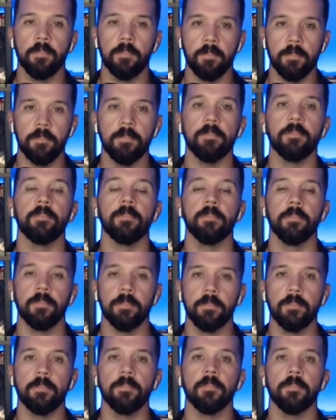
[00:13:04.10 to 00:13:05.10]

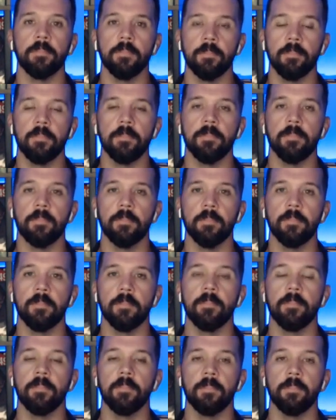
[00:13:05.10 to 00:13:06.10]

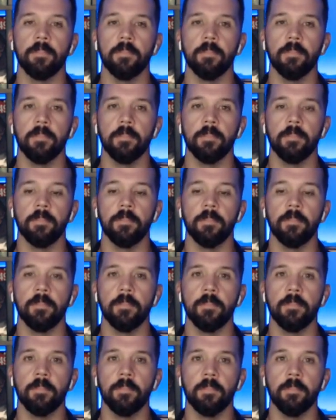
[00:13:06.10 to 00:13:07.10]

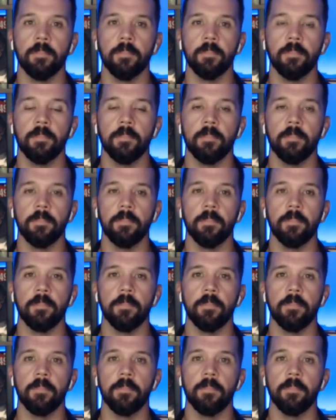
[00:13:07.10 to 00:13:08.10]

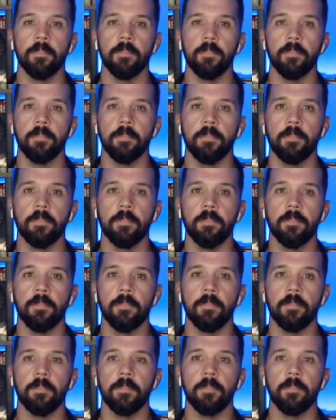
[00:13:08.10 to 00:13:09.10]

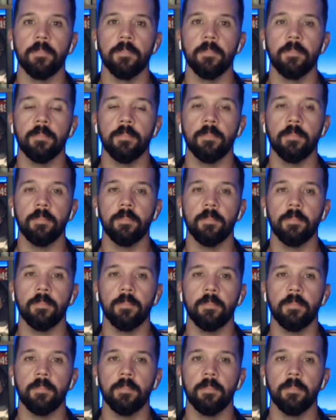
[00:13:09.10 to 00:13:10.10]

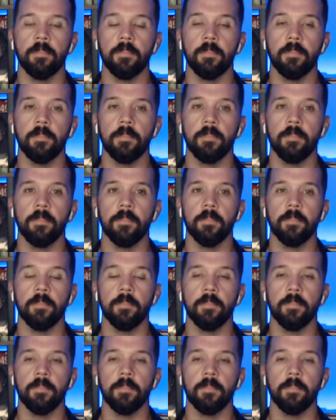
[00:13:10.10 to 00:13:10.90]
(not speaking)